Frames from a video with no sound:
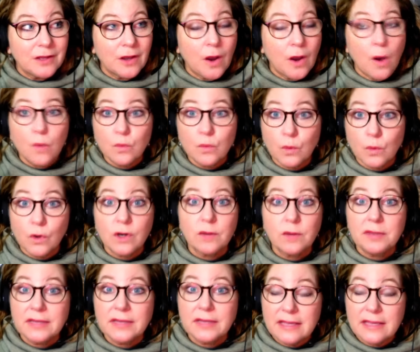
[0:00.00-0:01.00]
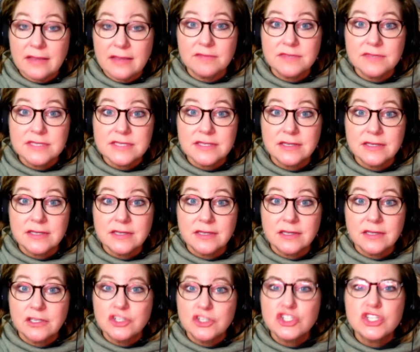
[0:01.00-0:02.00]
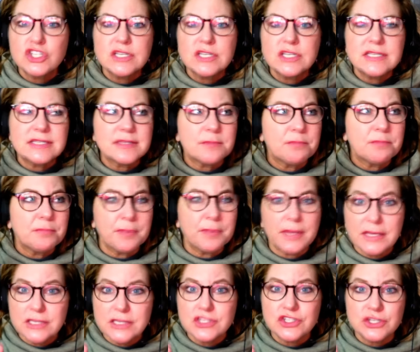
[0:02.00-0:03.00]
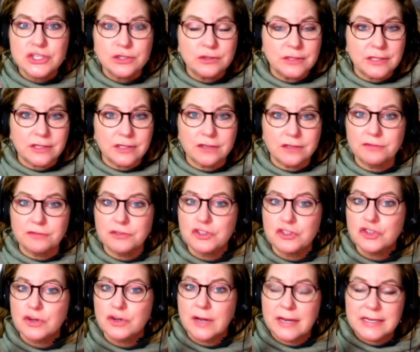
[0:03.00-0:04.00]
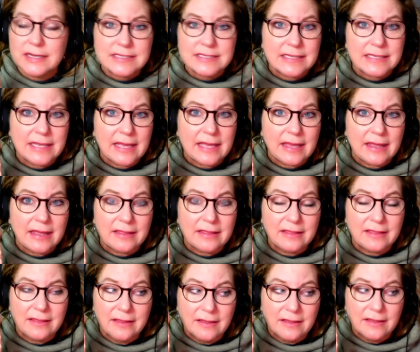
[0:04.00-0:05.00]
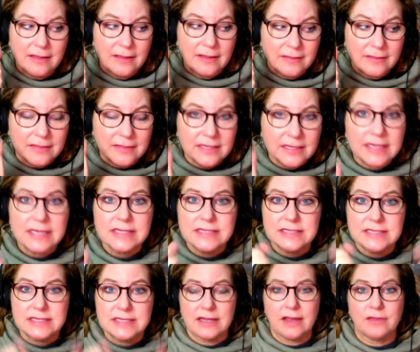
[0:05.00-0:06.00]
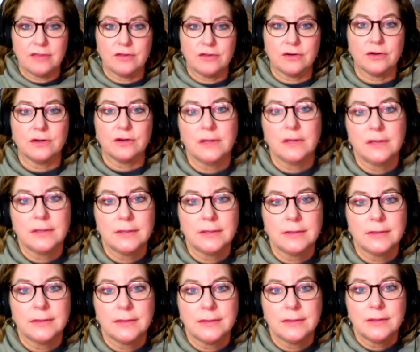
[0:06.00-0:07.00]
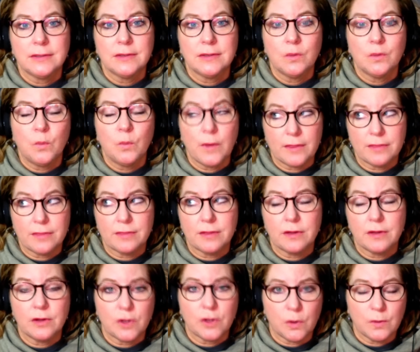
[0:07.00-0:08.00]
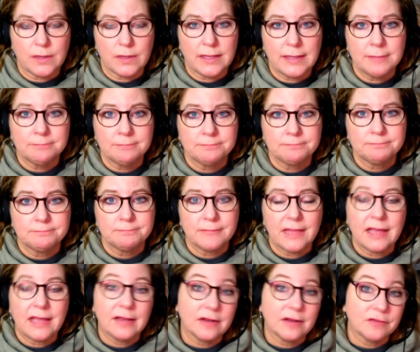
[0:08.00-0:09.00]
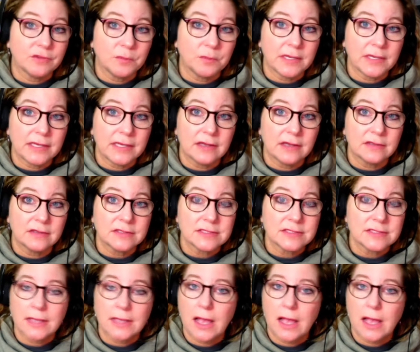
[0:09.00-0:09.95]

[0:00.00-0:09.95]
Aurora believes she's the biggest cheerleader for trying to get the kids together with Cody and everybody else.